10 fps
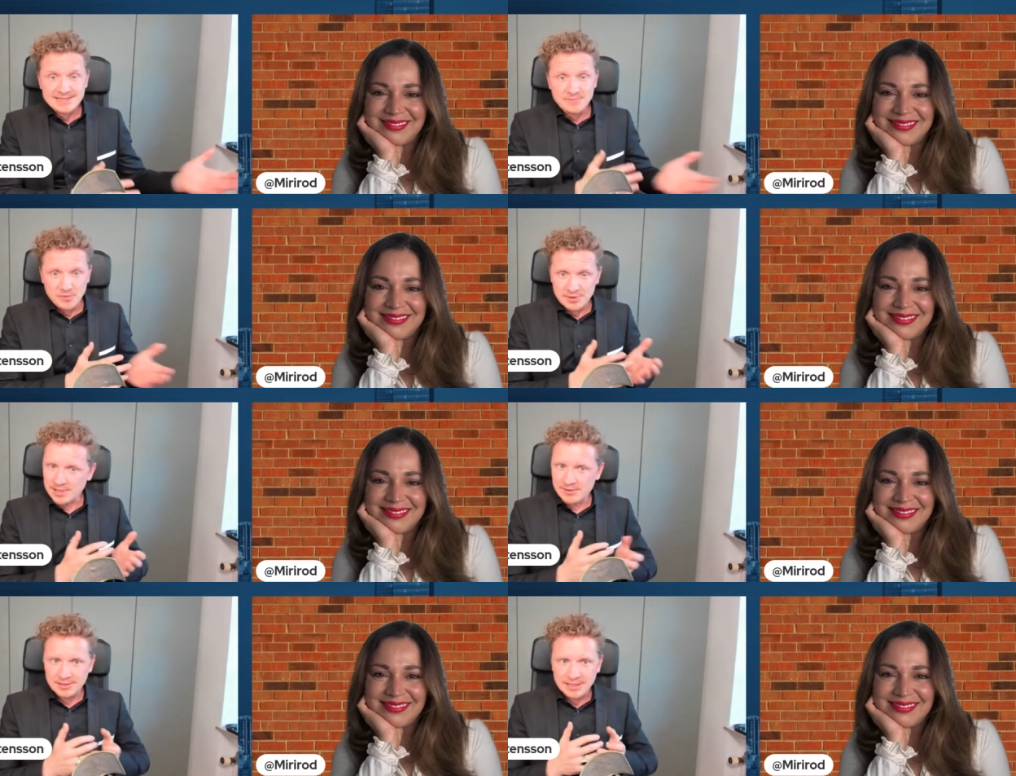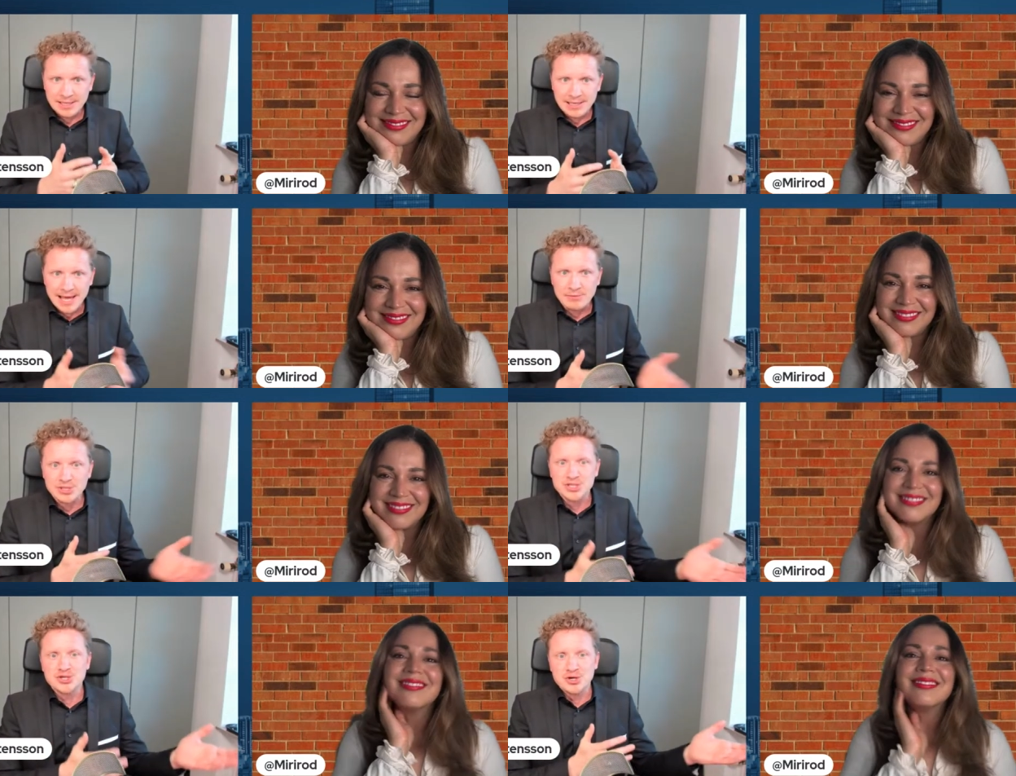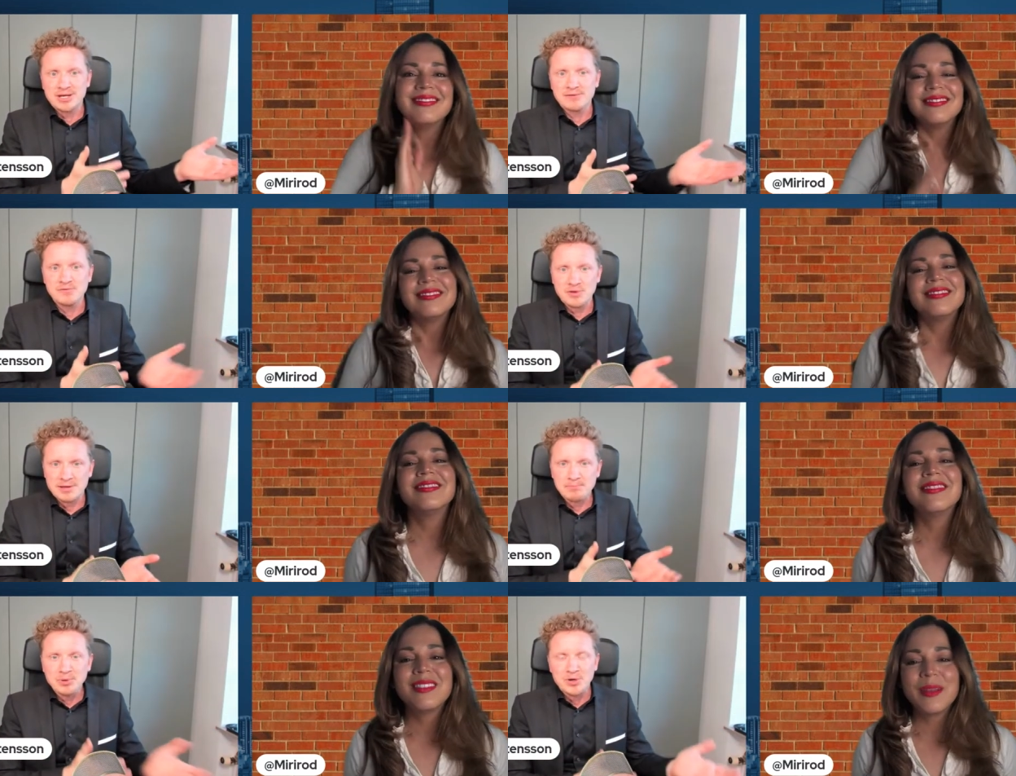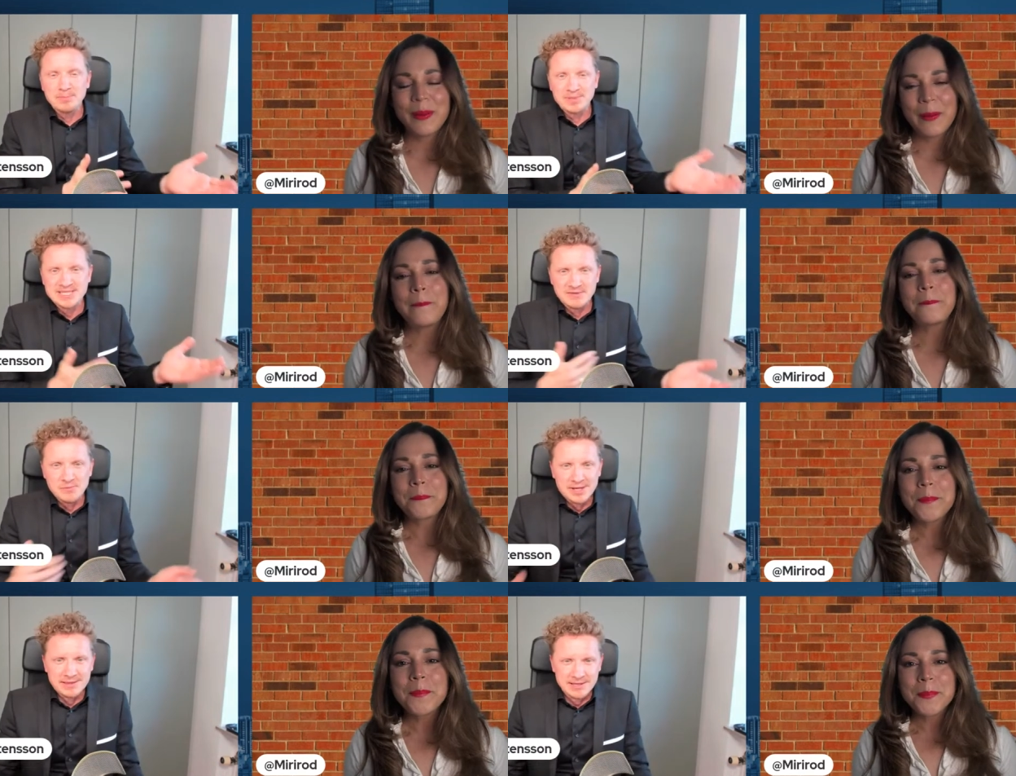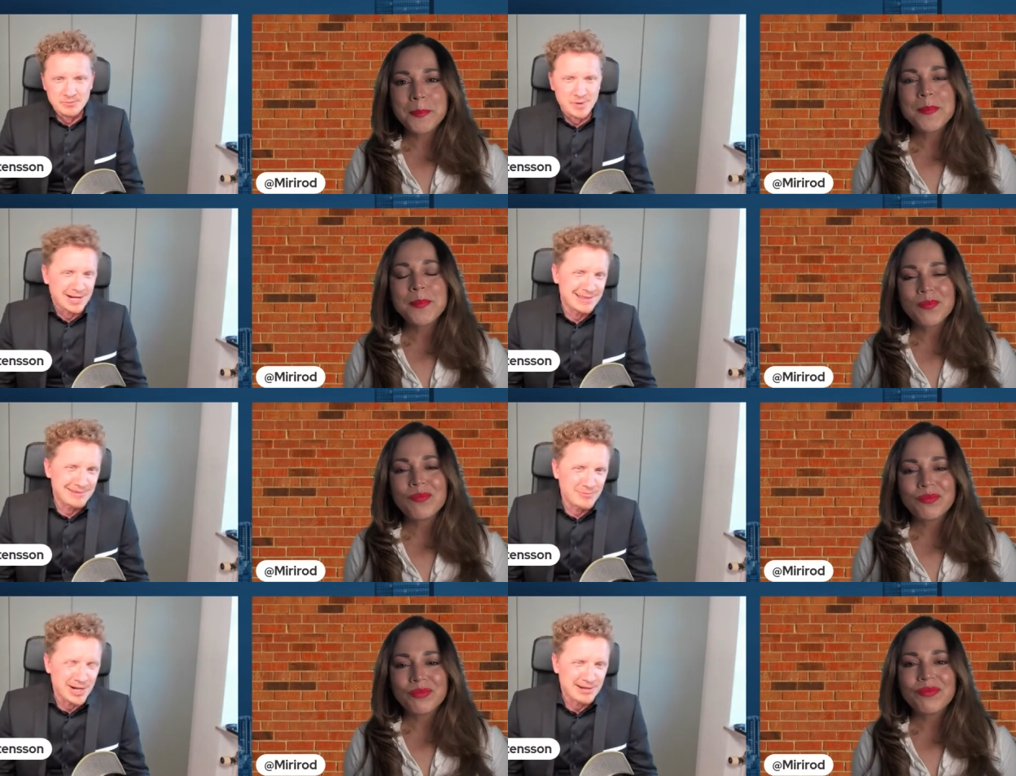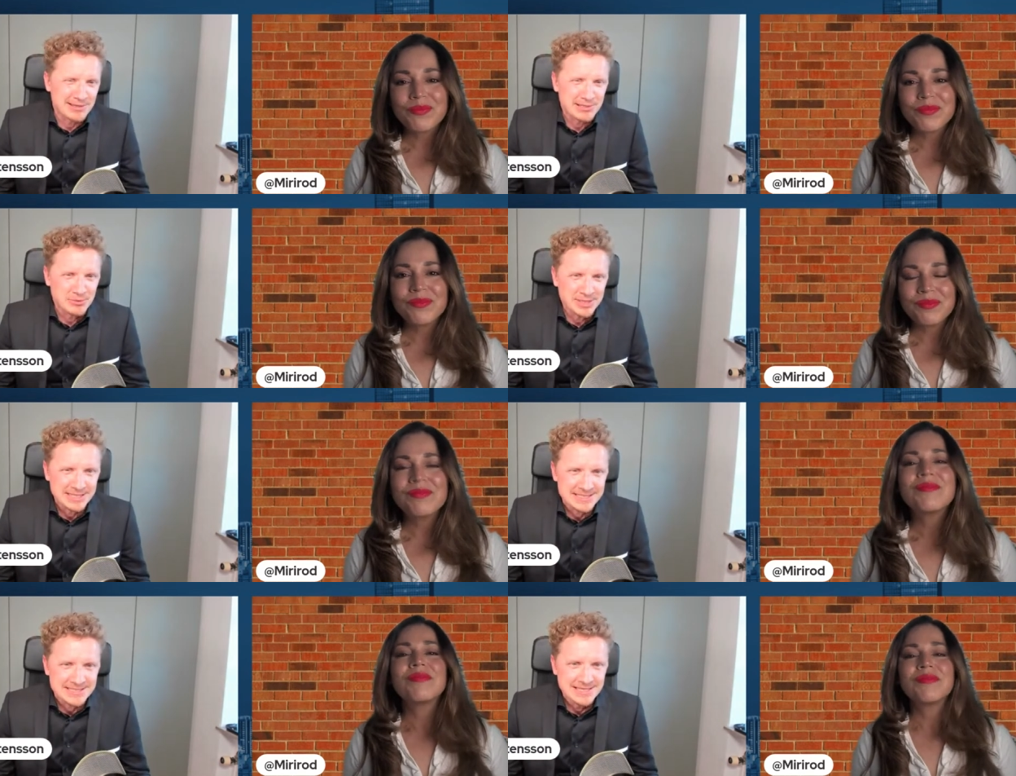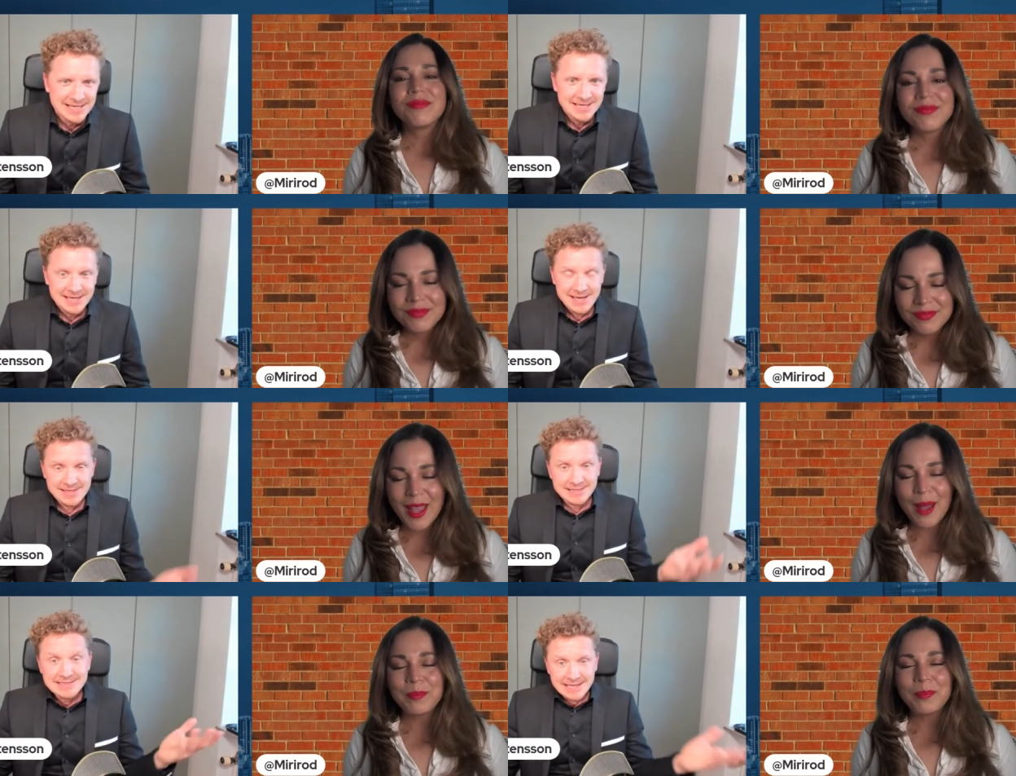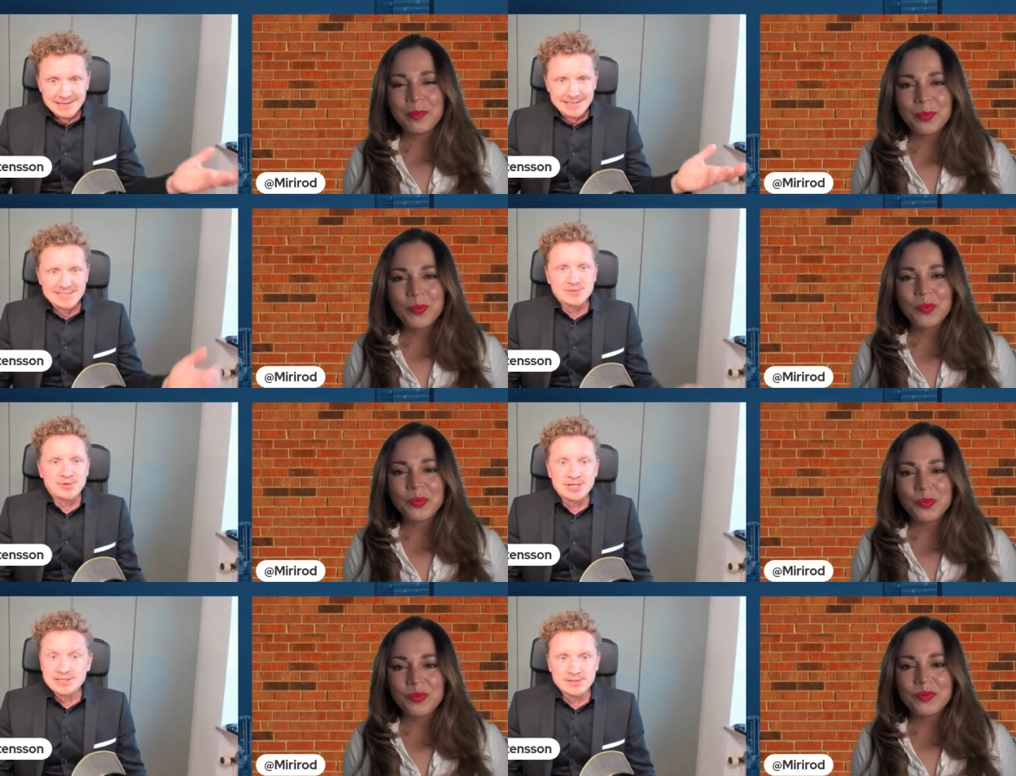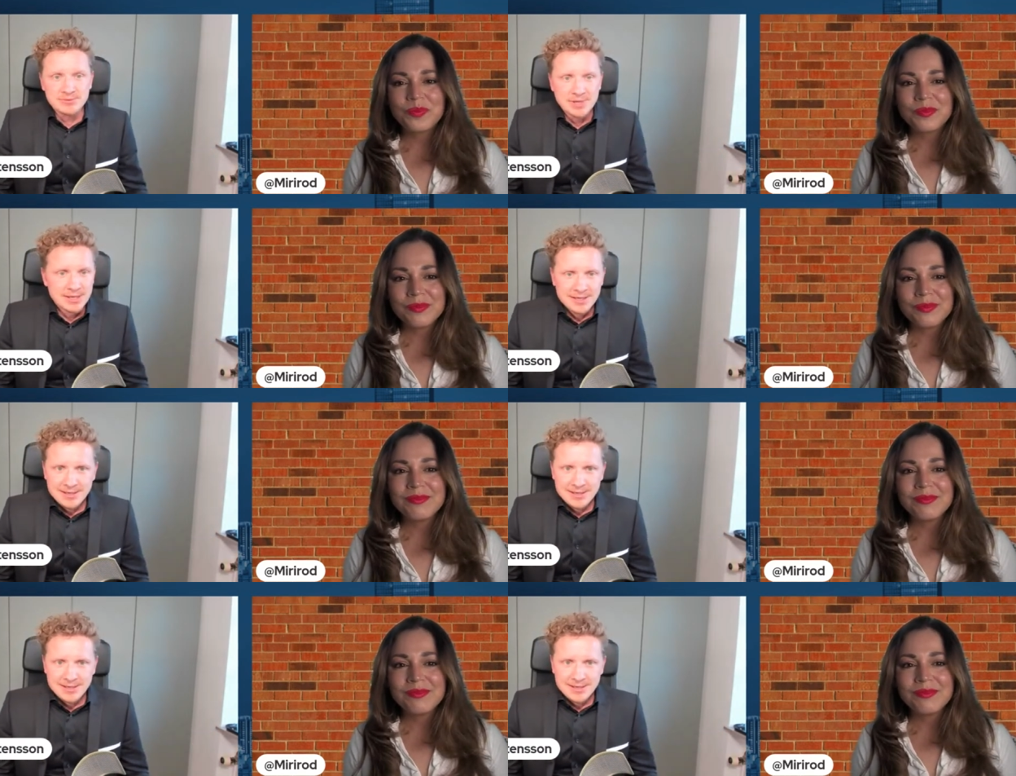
Speaker 1: for their cloud journey, for their purpose of what they why why are they doing this and then yeah. tell that story to